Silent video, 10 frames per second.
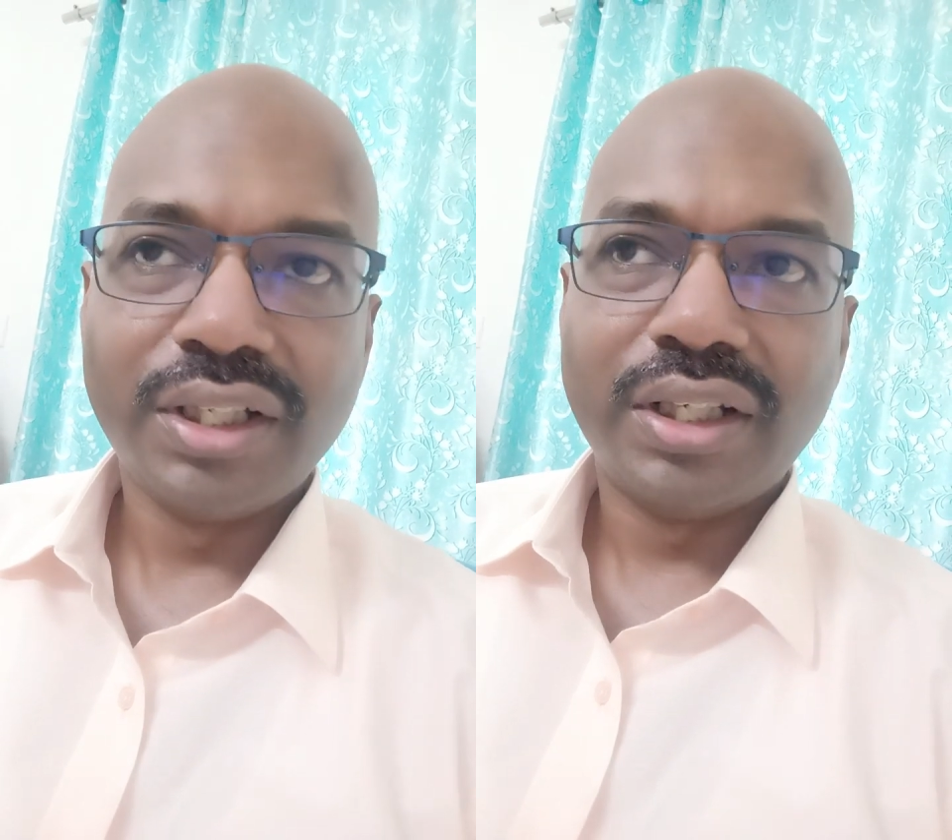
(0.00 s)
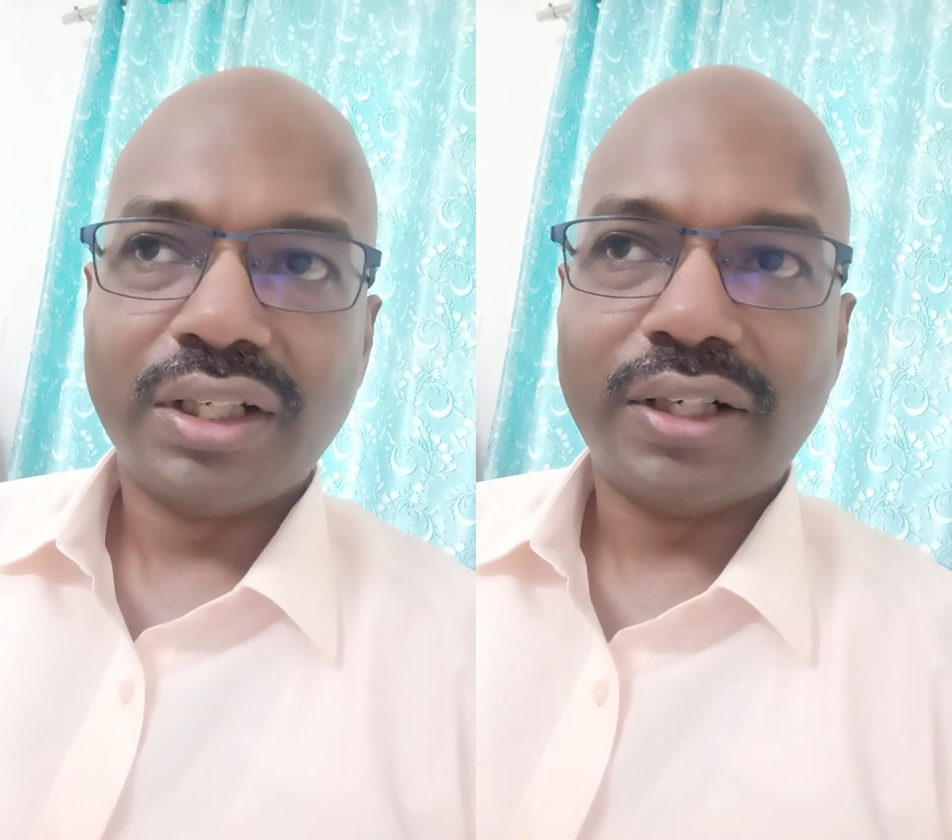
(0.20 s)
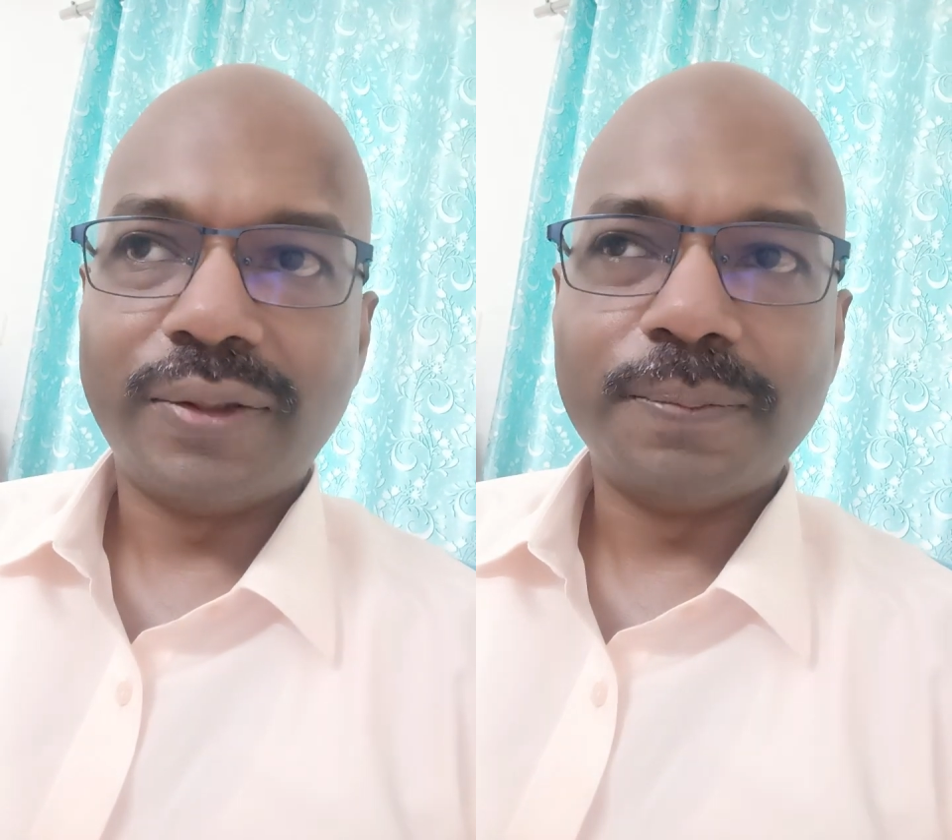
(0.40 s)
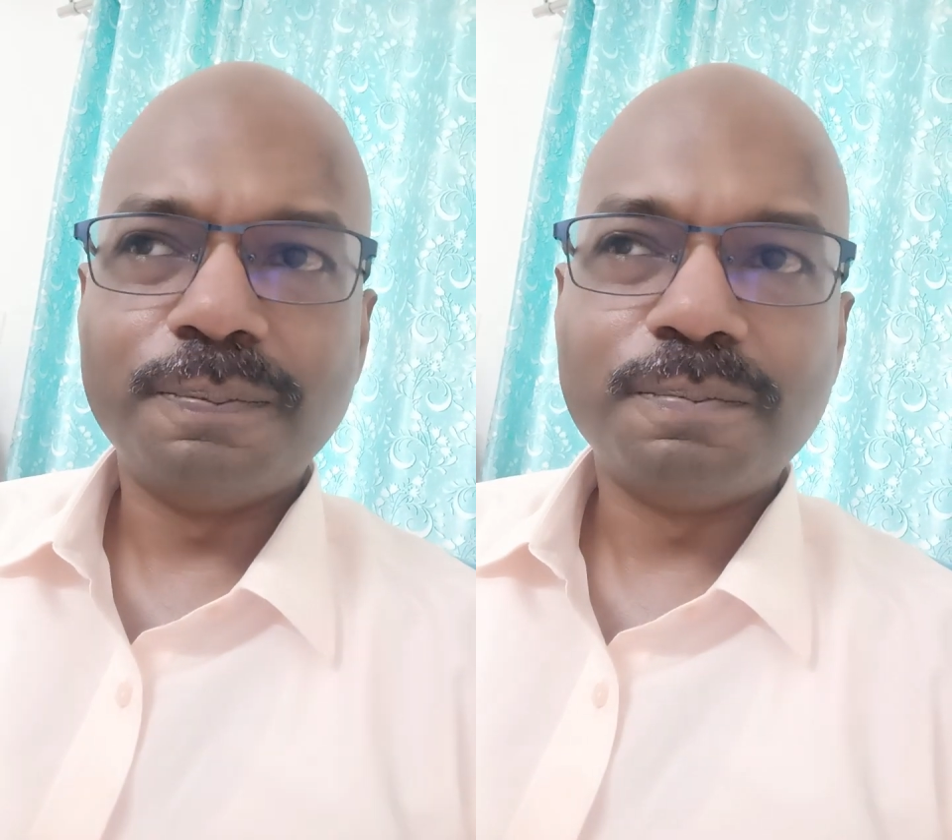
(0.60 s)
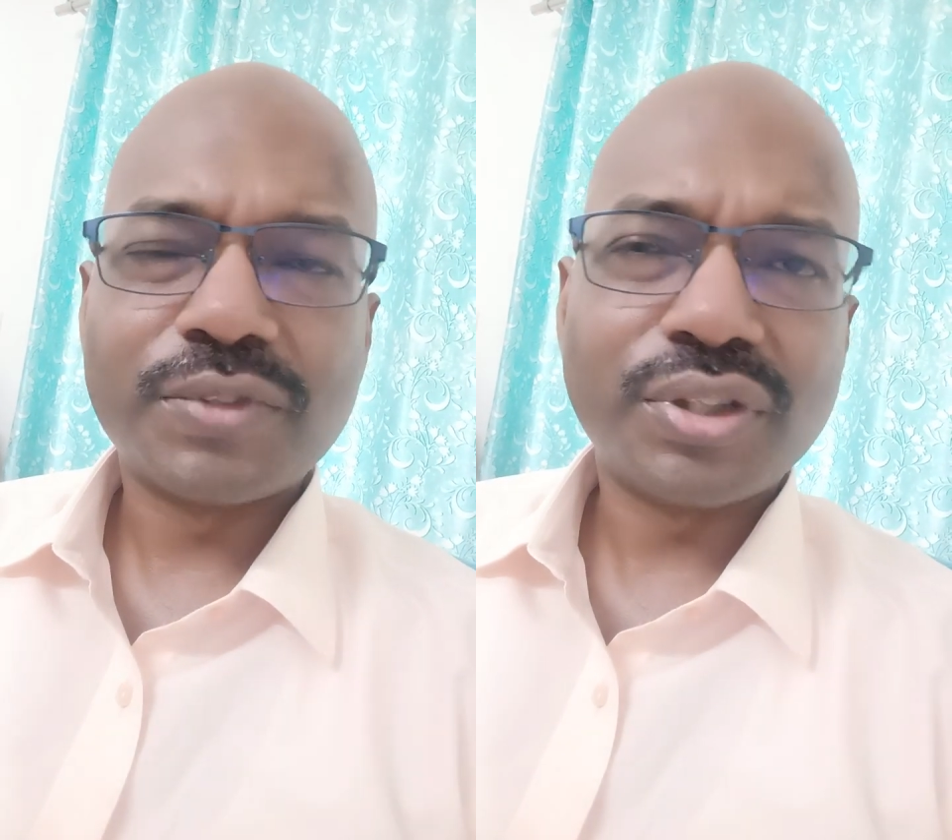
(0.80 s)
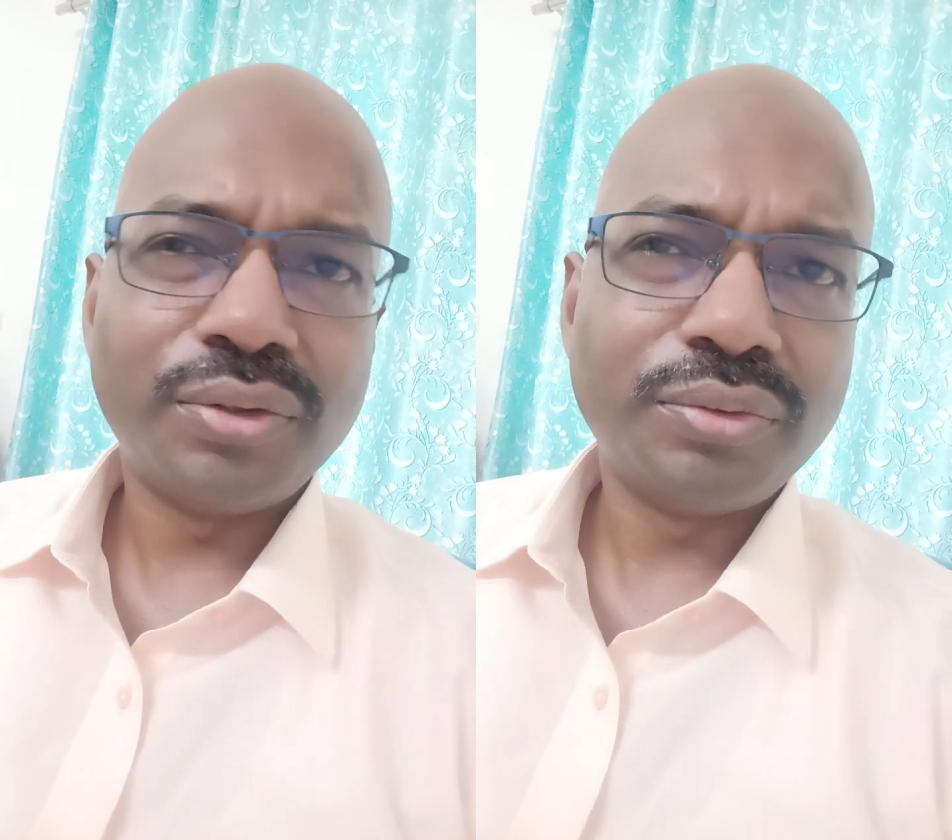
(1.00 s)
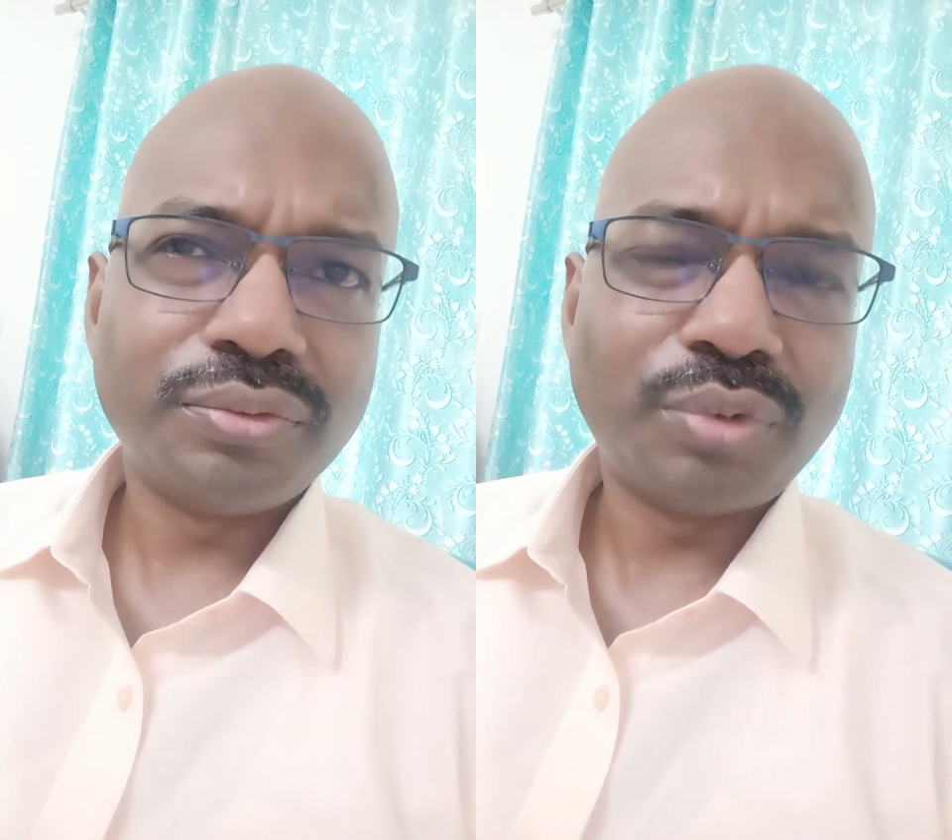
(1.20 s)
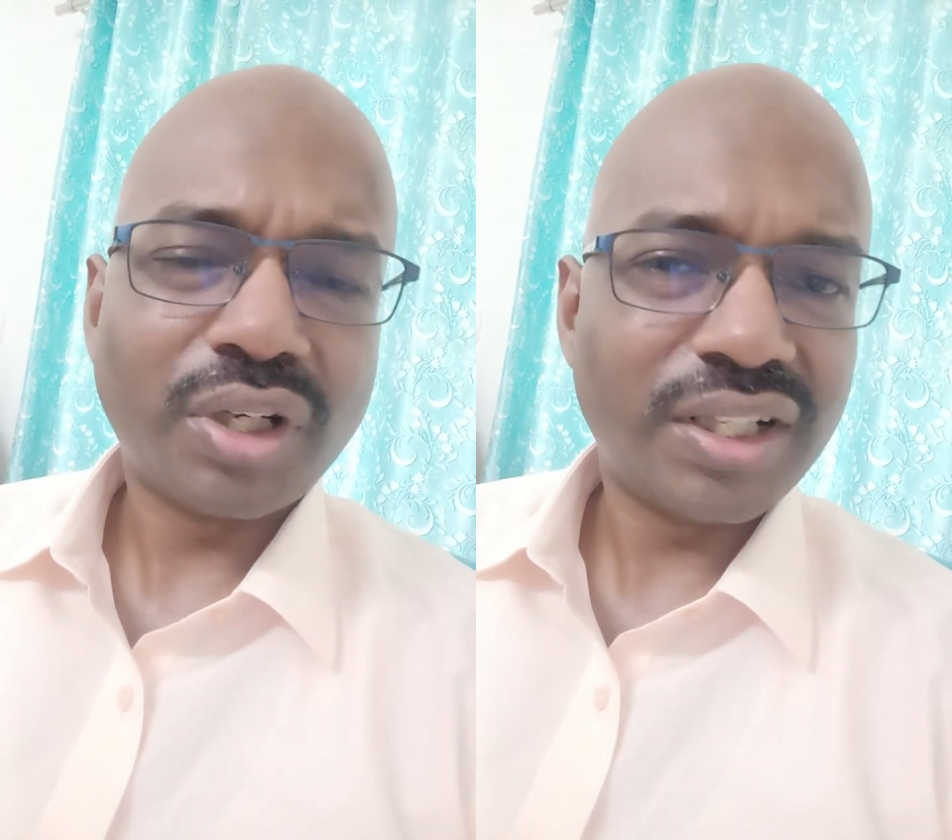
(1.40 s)
So,
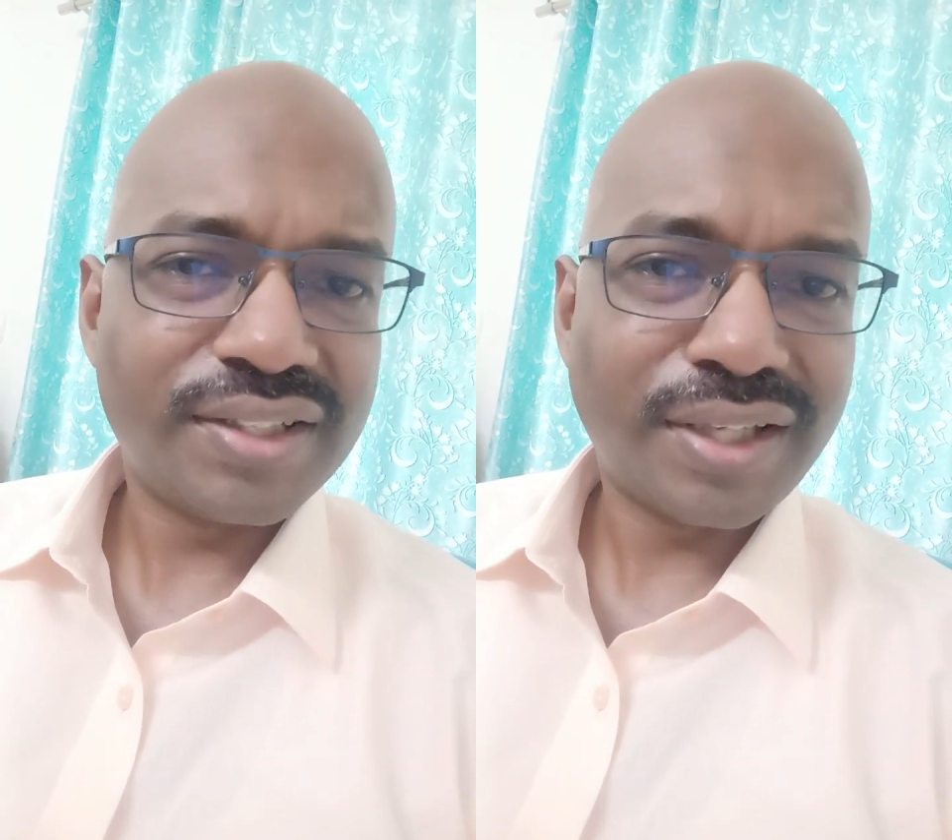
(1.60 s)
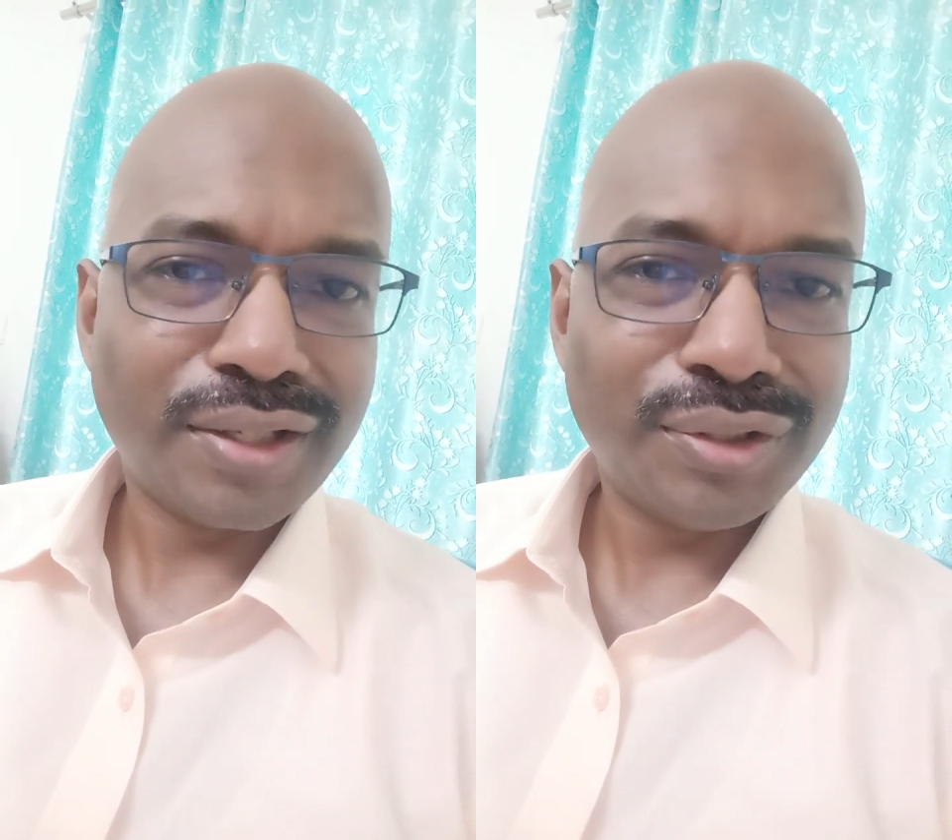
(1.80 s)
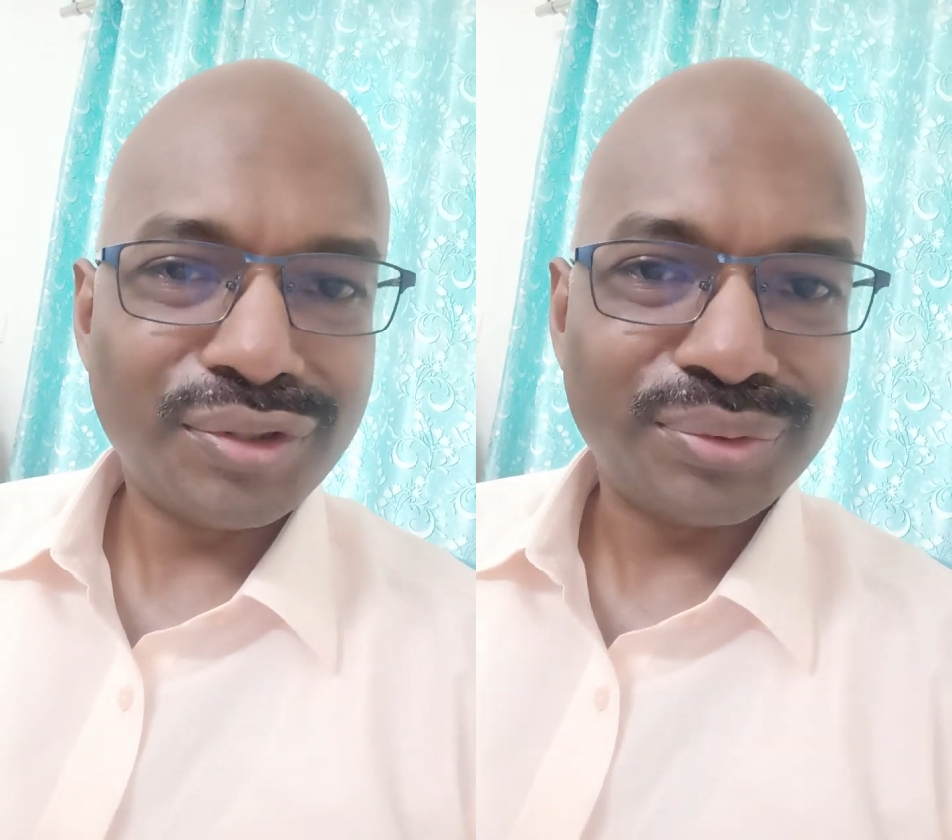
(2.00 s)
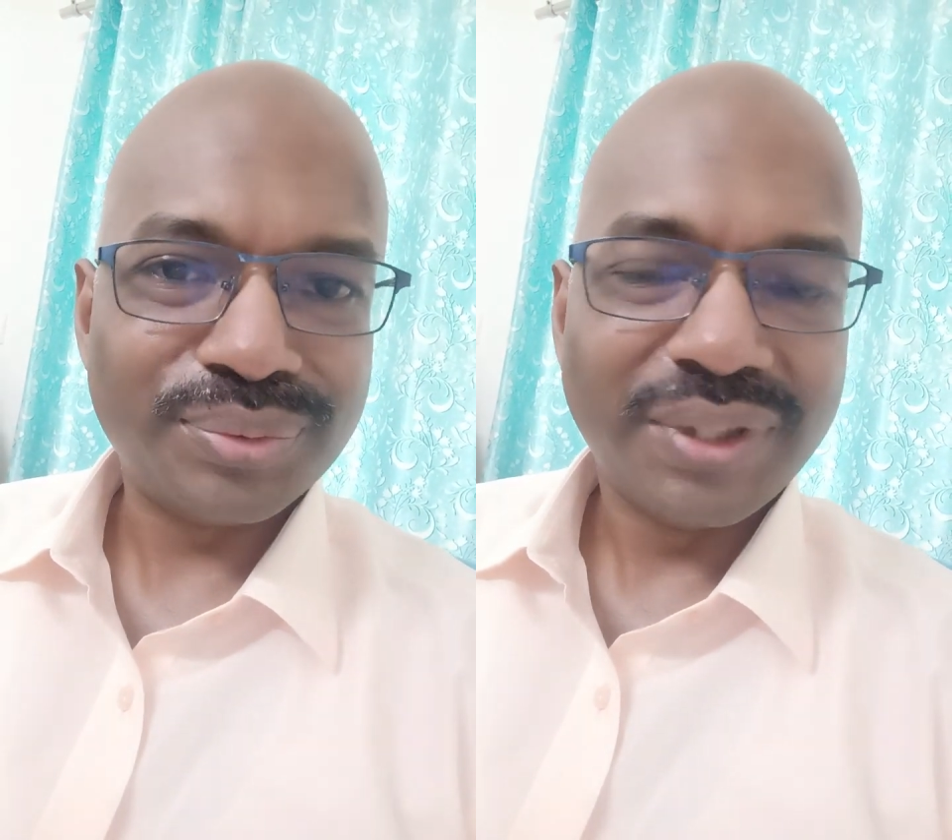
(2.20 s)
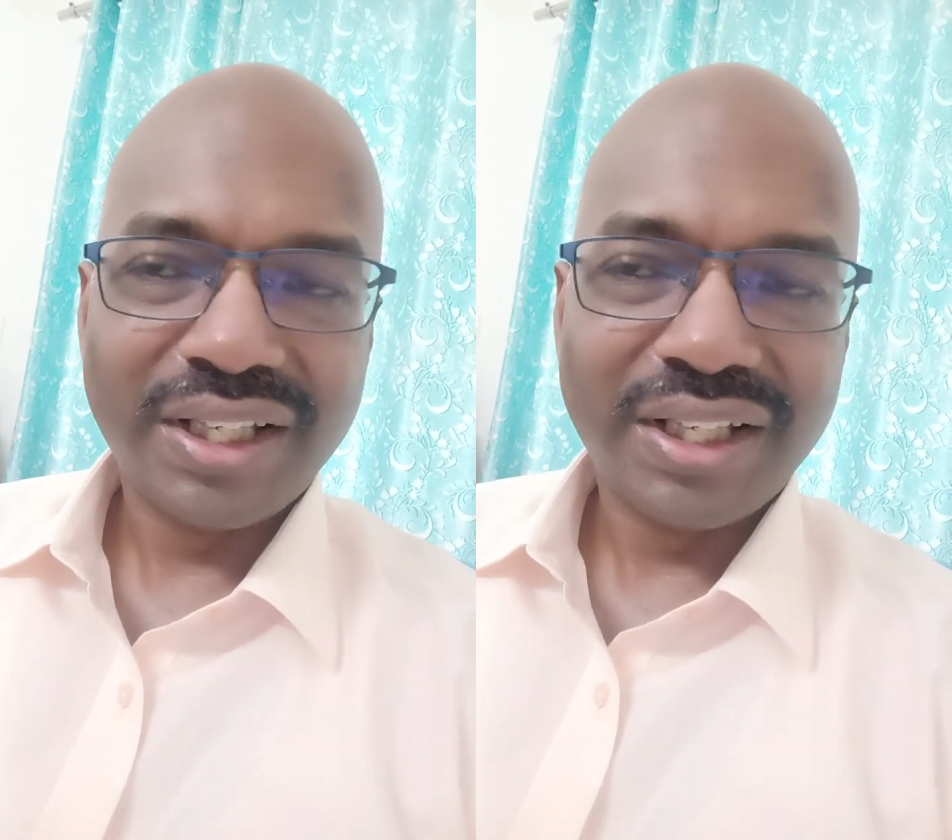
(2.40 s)
what else can you do?